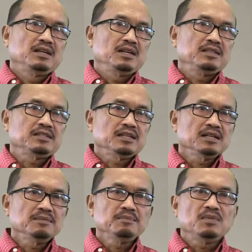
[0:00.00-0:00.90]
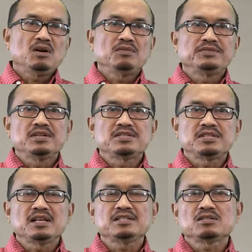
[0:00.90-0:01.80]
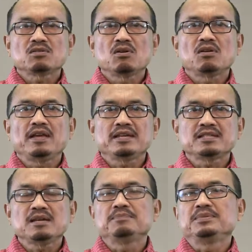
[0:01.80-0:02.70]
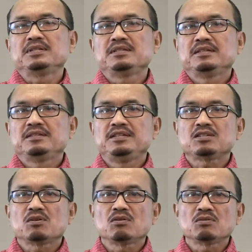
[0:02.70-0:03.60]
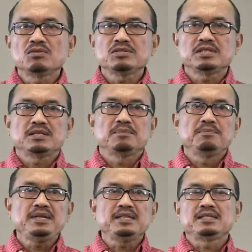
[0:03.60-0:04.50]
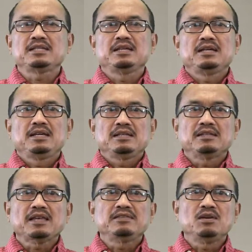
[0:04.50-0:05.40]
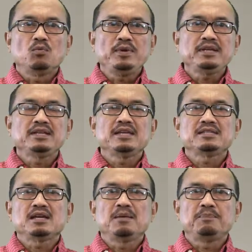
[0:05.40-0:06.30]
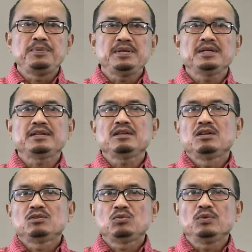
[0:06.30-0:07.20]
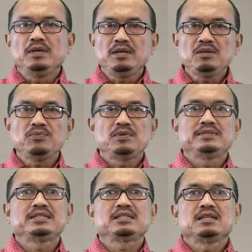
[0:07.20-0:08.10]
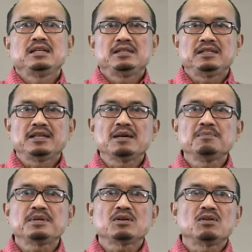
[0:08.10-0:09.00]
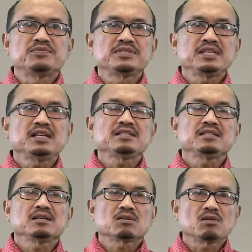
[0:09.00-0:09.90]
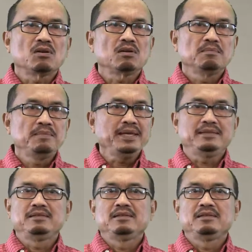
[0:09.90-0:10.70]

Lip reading: In terms of the sales call example, this conclusion means that the weekdays appear to influence the number of sales calls made.